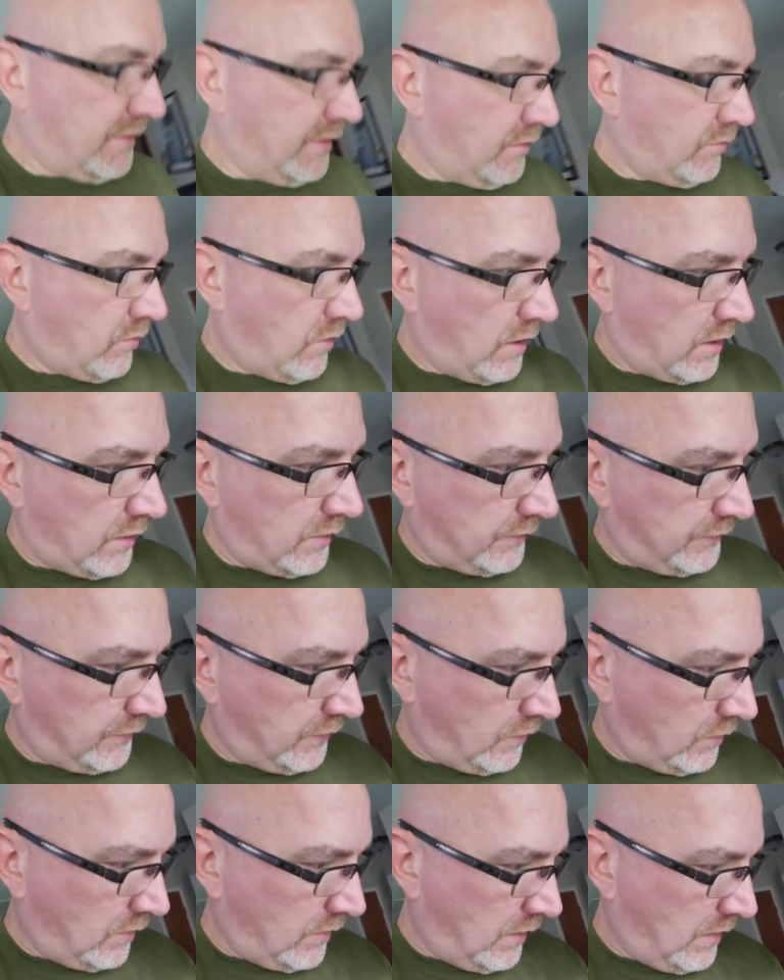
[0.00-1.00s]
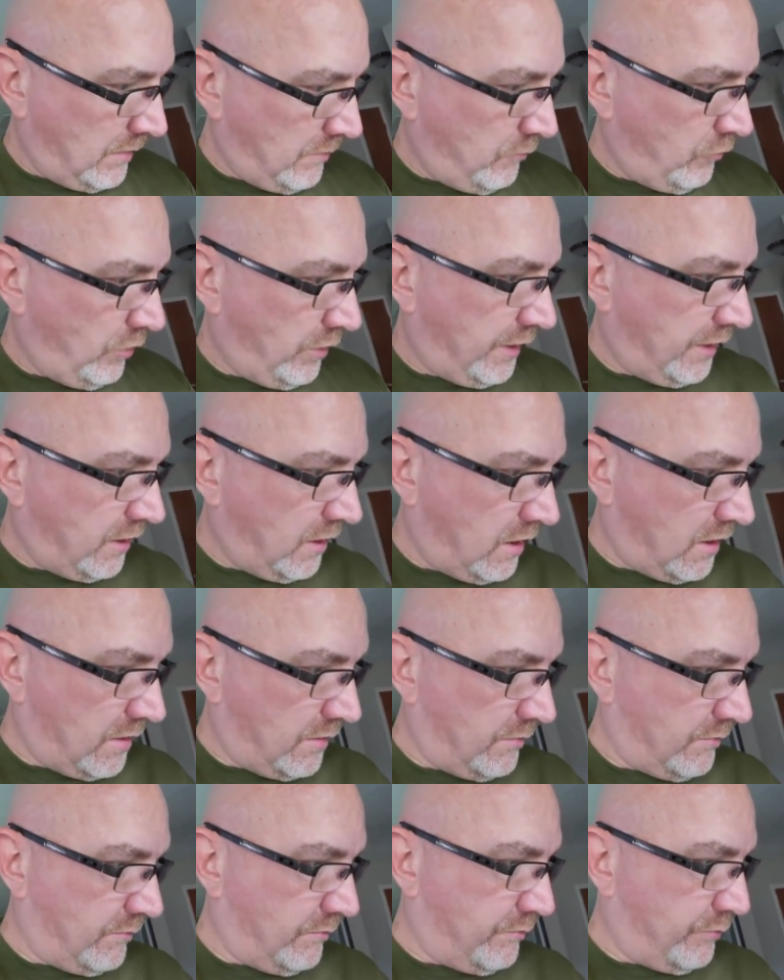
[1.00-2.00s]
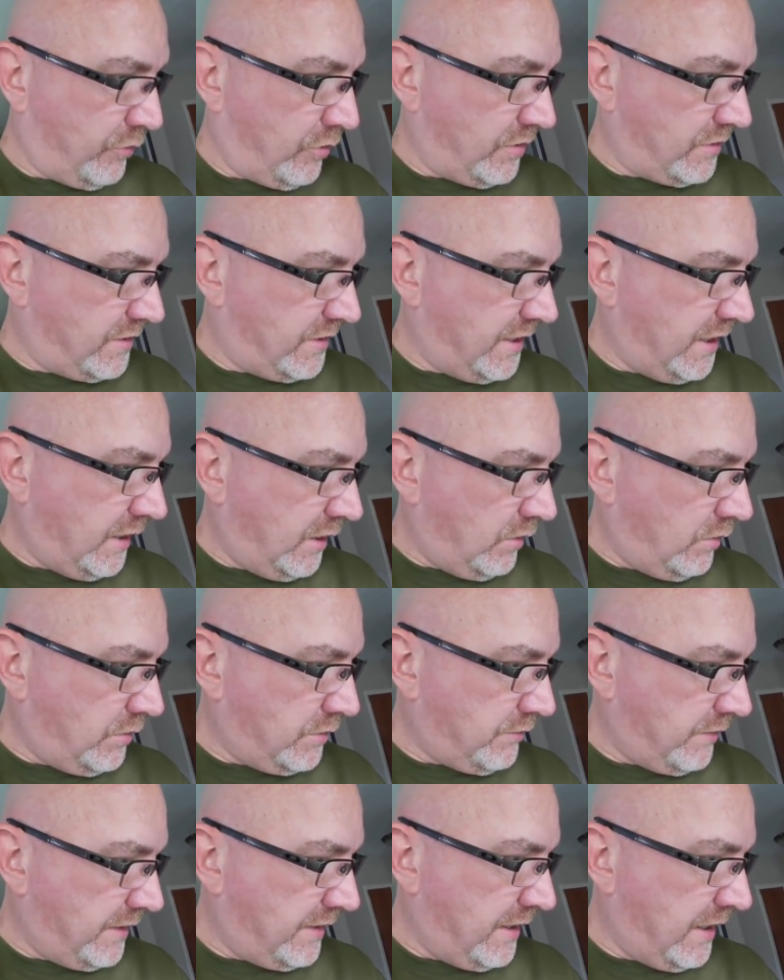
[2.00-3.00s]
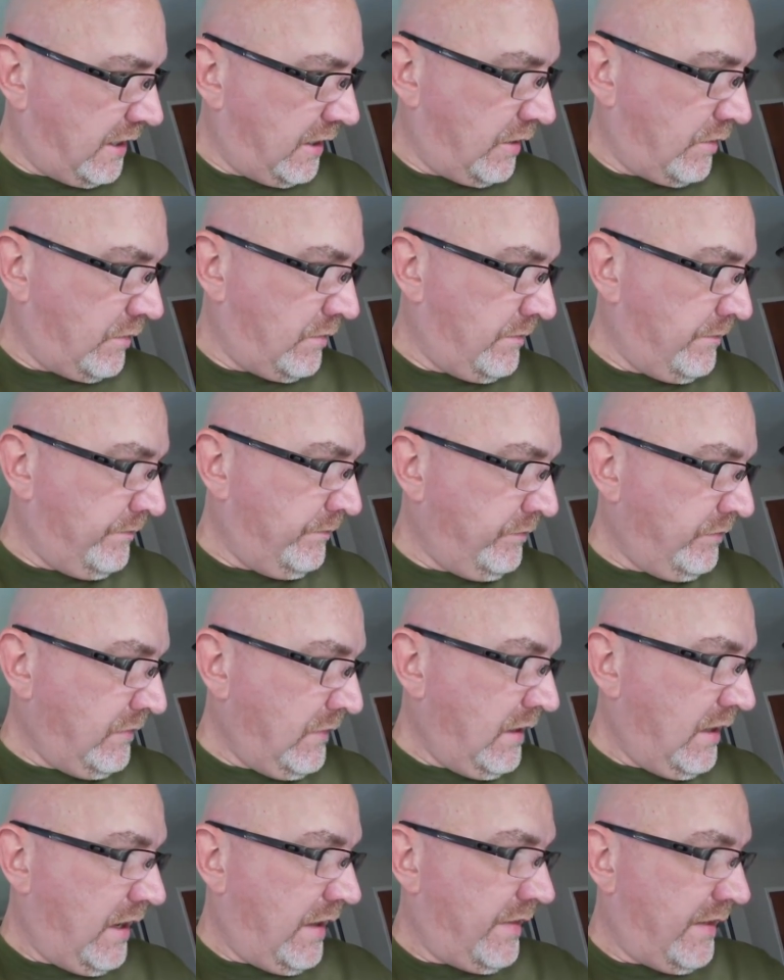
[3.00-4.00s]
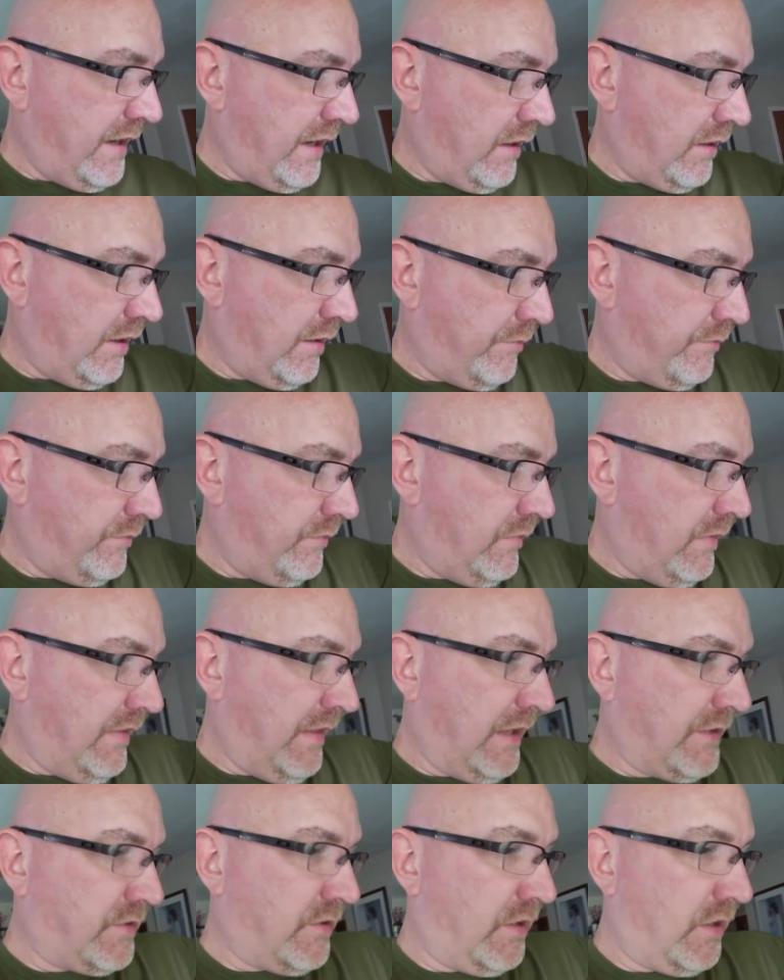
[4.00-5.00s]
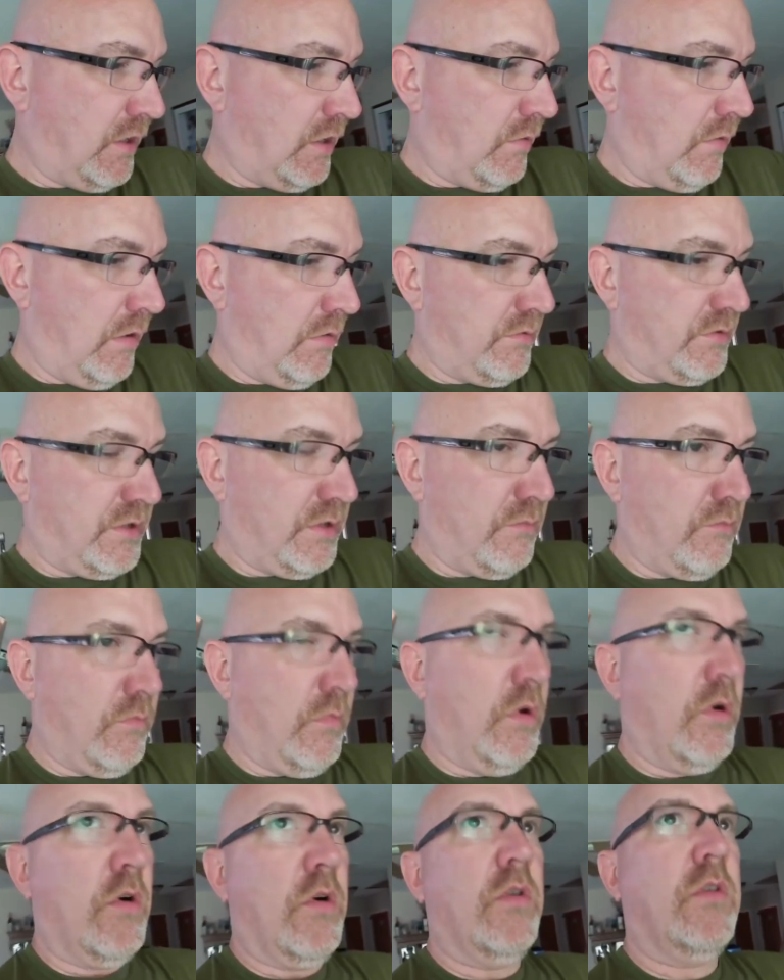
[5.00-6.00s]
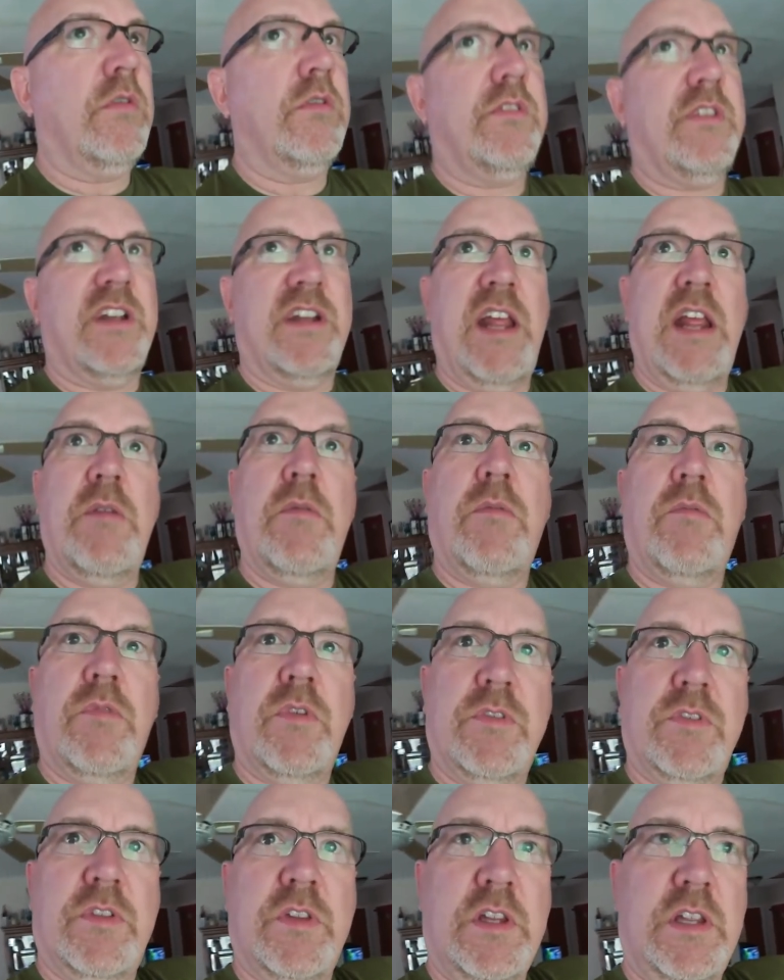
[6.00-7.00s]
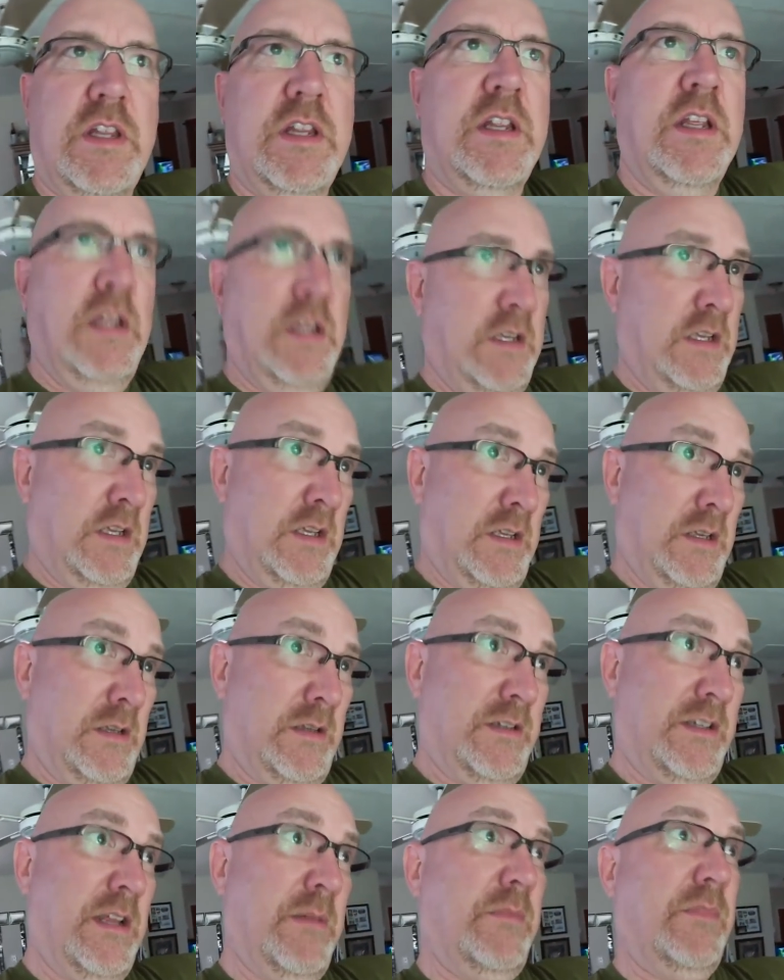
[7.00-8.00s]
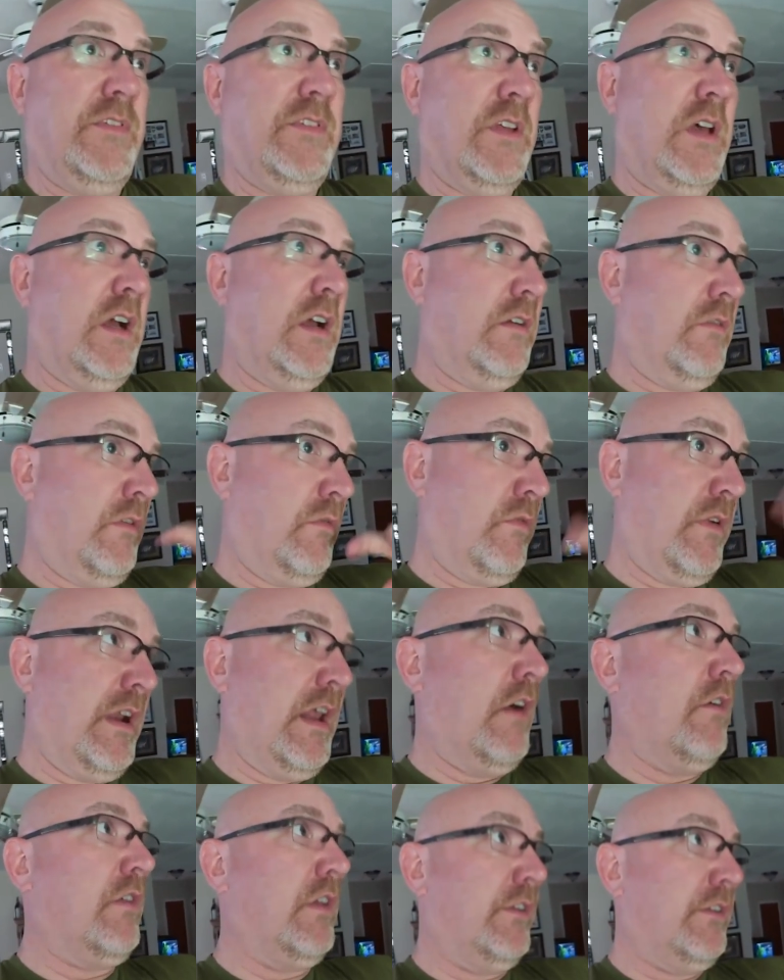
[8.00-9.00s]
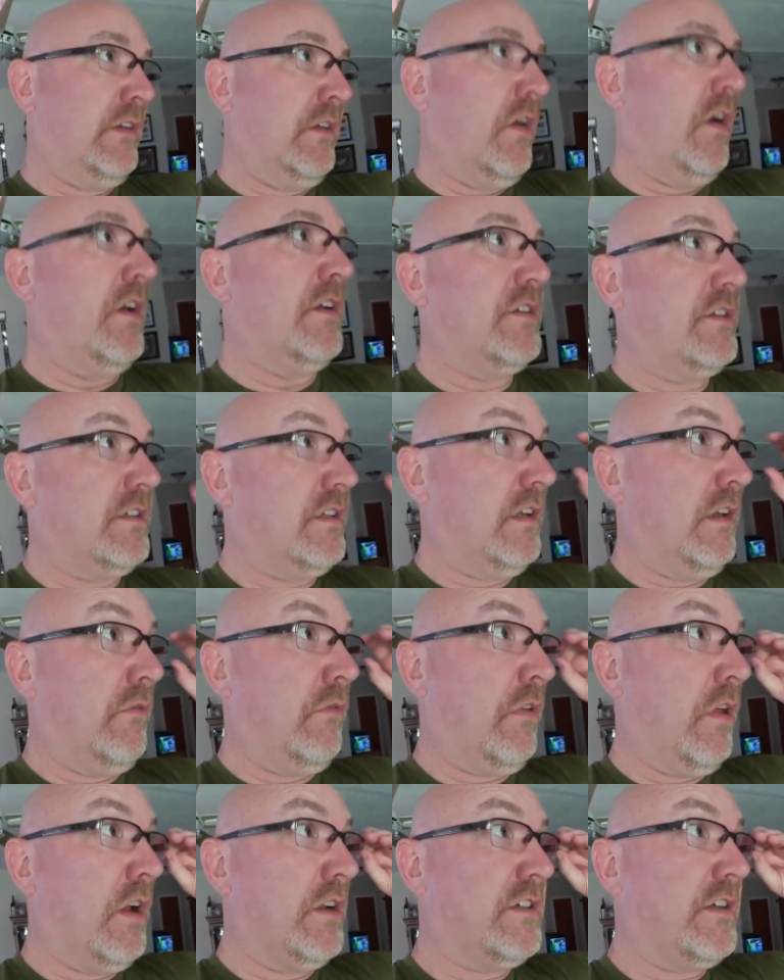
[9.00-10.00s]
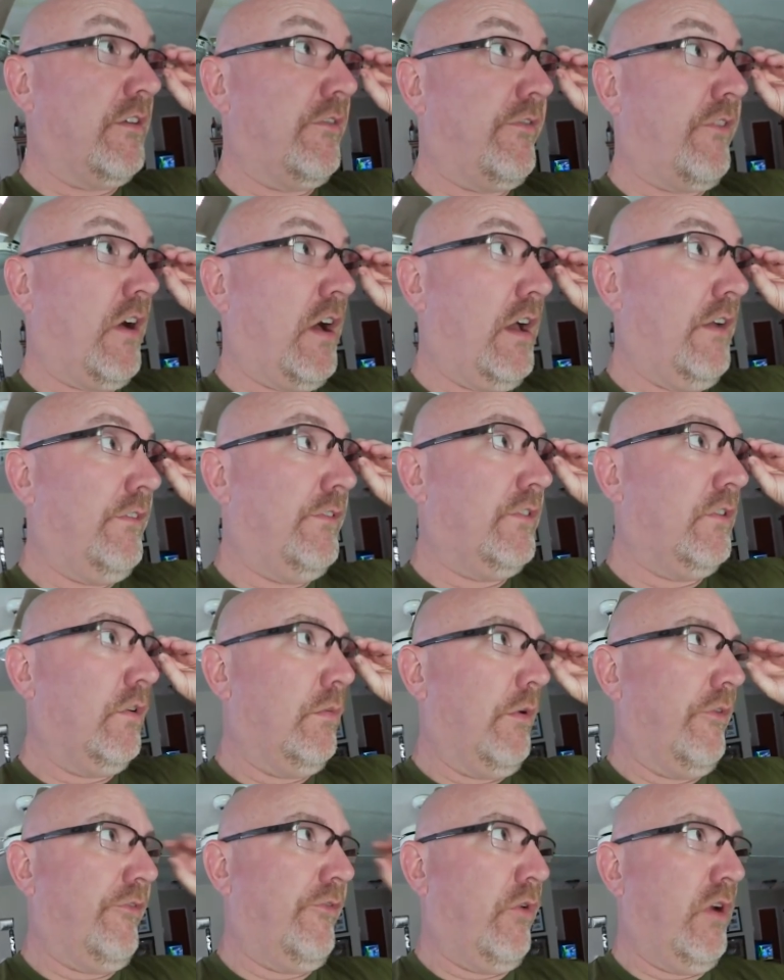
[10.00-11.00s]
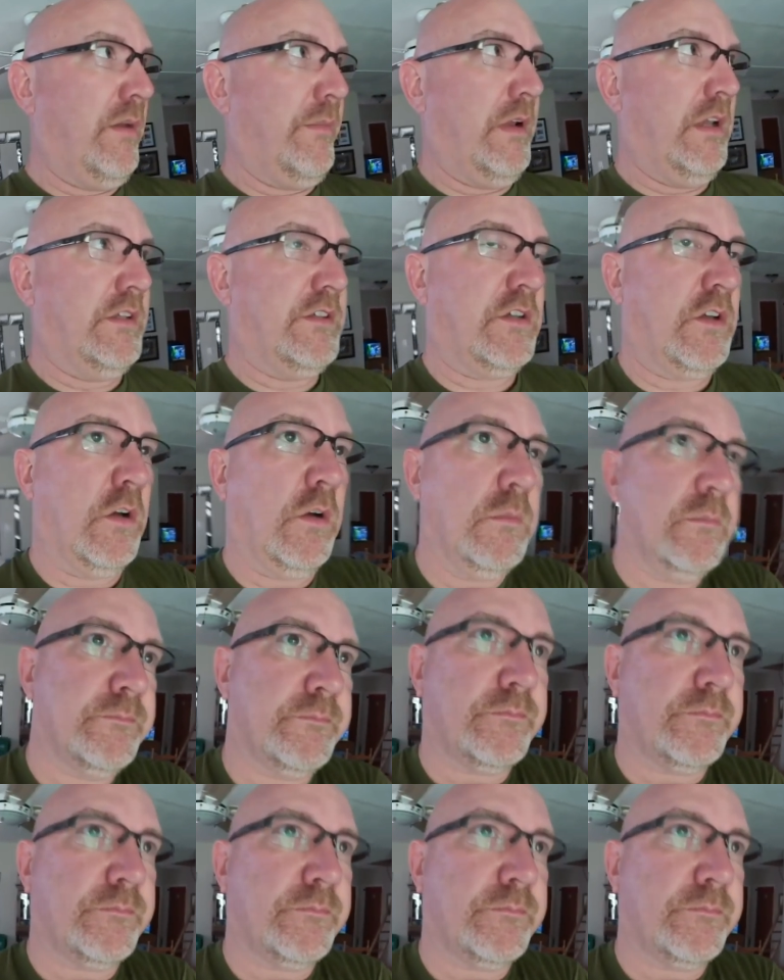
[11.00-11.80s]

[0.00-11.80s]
little while. So I'm working on Portillo's right now, and then I'm gonna and that's gonna go out tomorrow. Today was the dim sum went out. It's launched. It launched at five, so about forty minutes ago.